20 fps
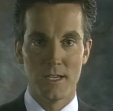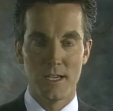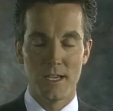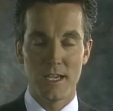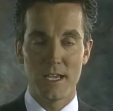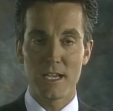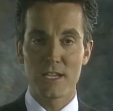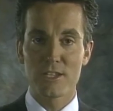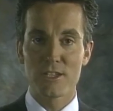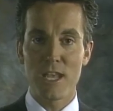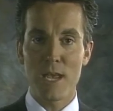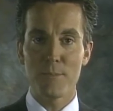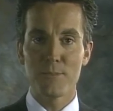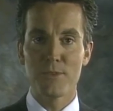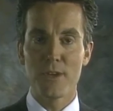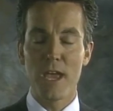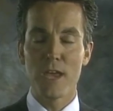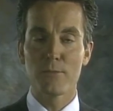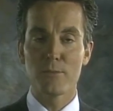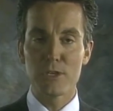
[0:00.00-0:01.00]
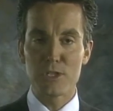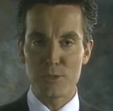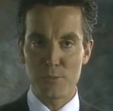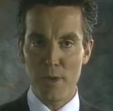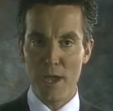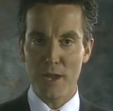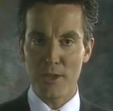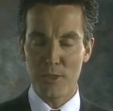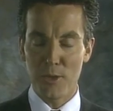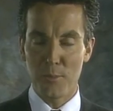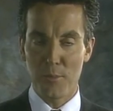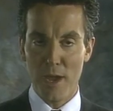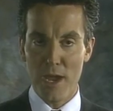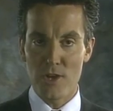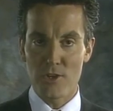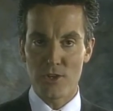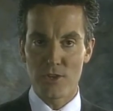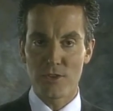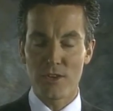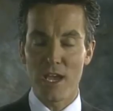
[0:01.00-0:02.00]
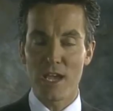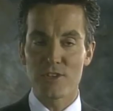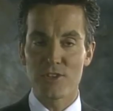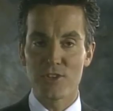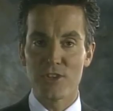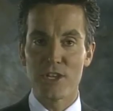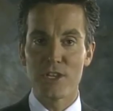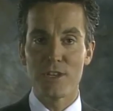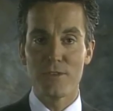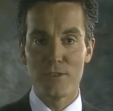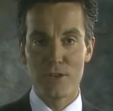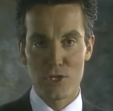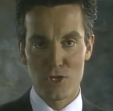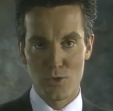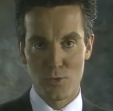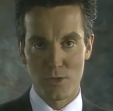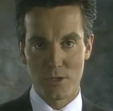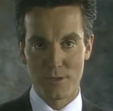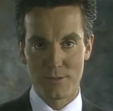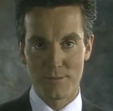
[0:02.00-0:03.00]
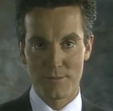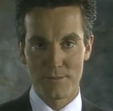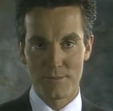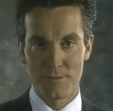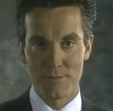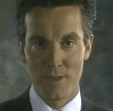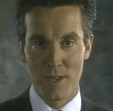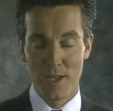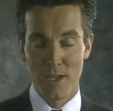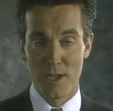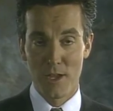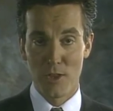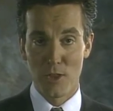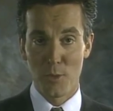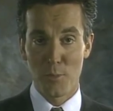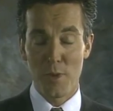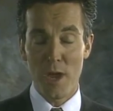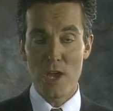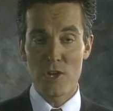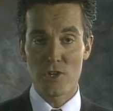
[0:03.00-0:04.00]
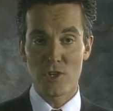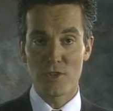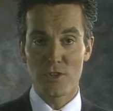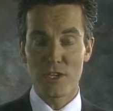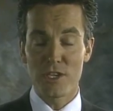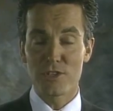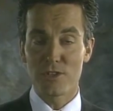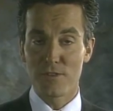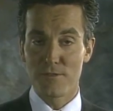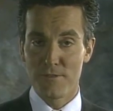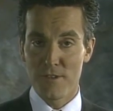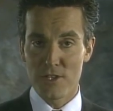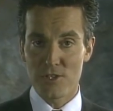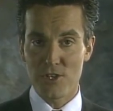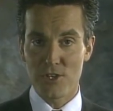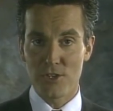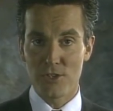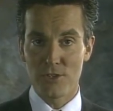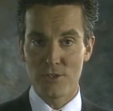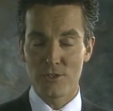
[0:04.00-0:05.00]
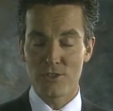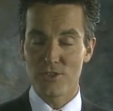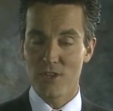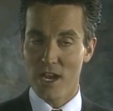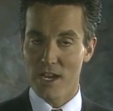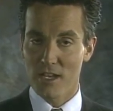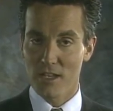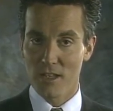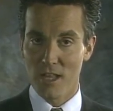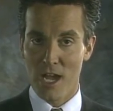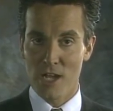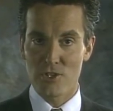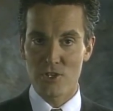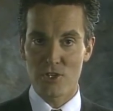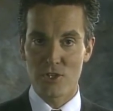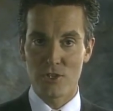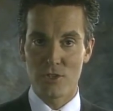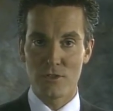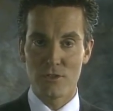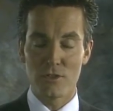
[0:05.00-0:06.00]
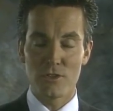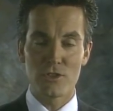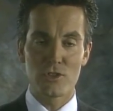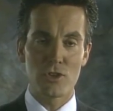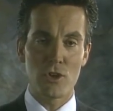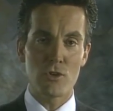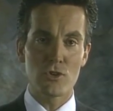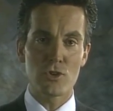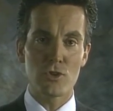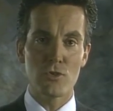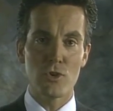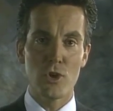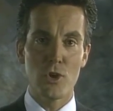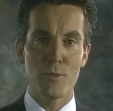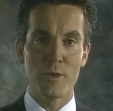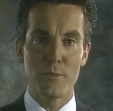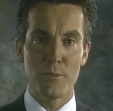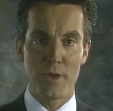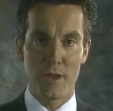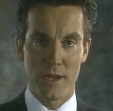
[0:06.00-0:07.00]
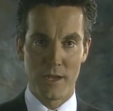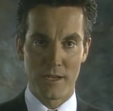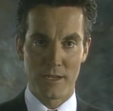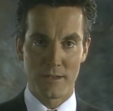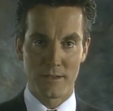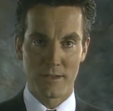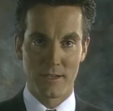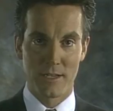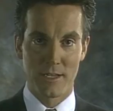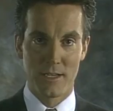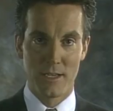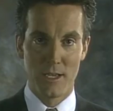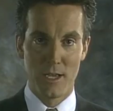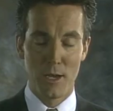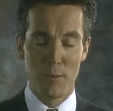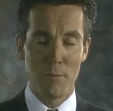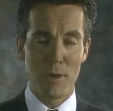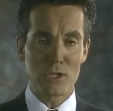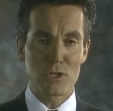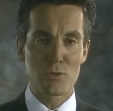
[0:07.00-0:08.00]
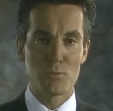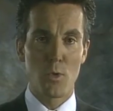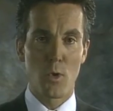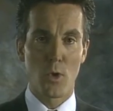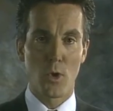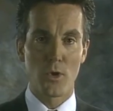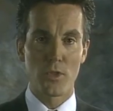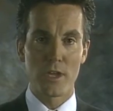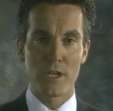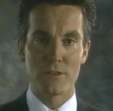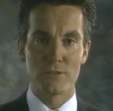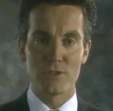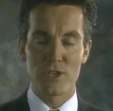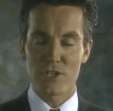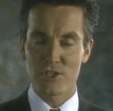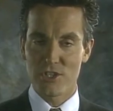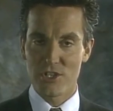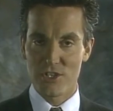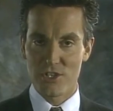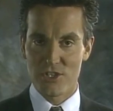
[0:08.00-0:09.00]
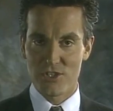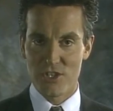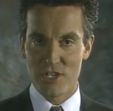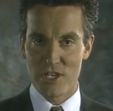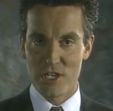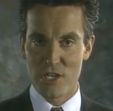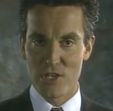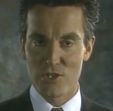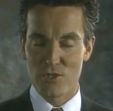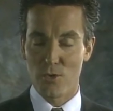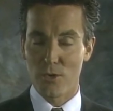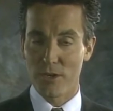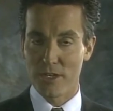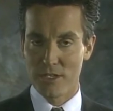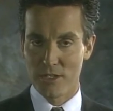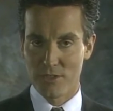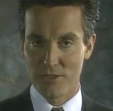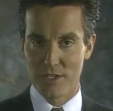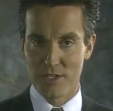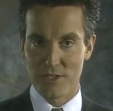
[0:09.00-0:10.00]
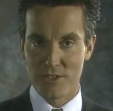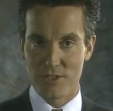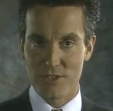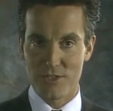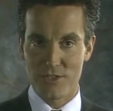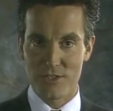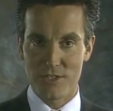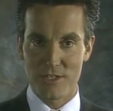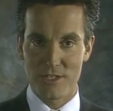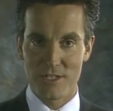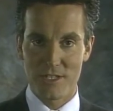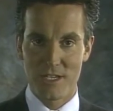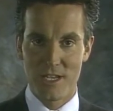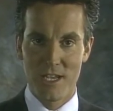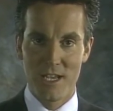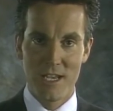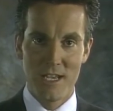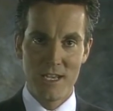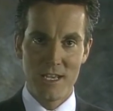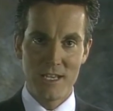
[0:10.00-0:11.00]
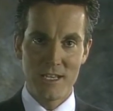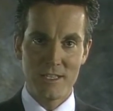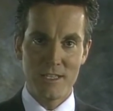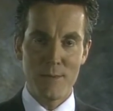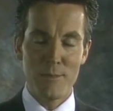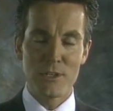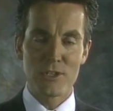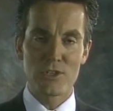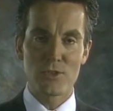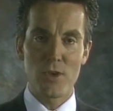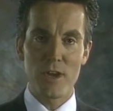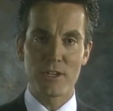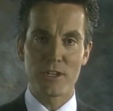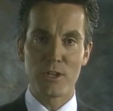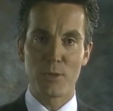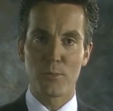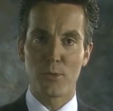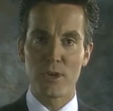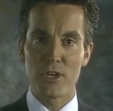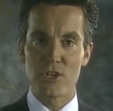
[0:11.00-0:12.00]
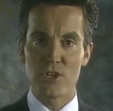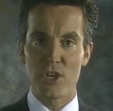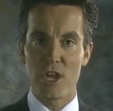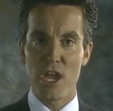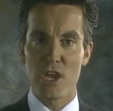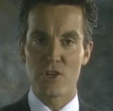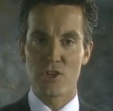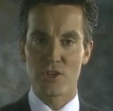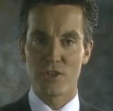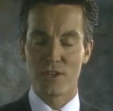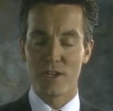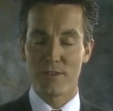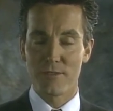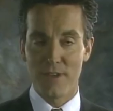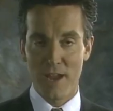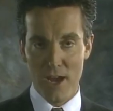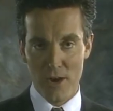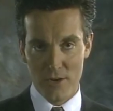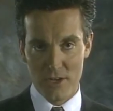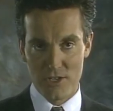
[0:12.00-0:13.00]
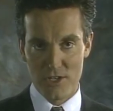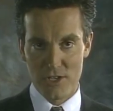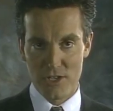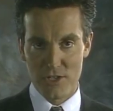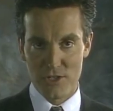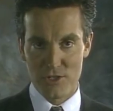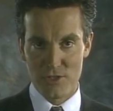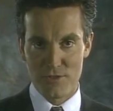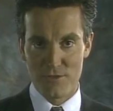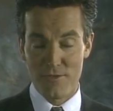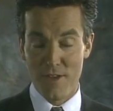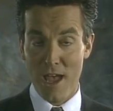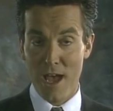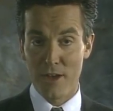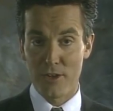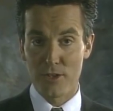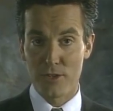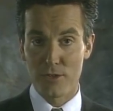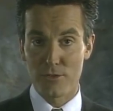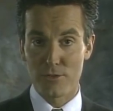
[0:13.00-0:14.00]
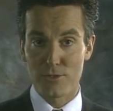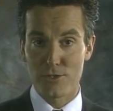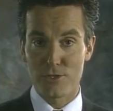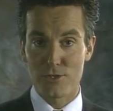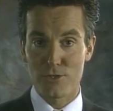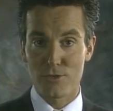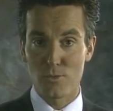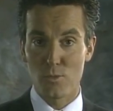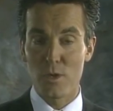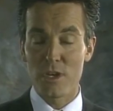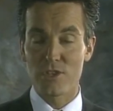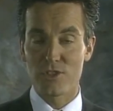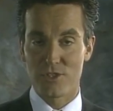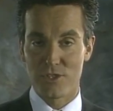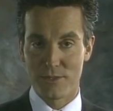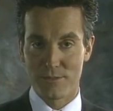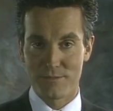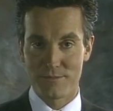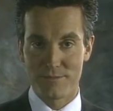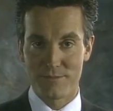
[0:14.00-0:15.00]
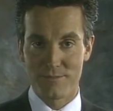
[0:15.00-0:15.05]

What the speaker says: Accept and respect the patient as an individual. The patient is a physical, psychological, social human being, much more than just a disease or illness. Demonstrate an appreciation of heritage, values, wisdom.